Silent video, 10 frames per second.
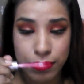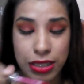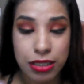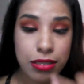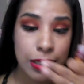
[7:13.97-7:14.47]

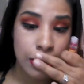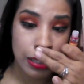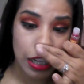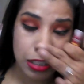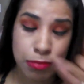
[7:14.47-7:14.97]
It
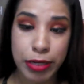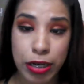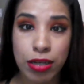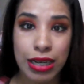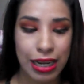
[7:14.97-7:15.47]
does
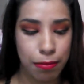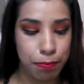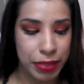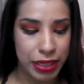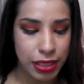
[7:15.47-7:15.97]
smell like
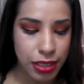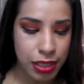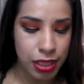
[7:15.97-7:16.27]
mint.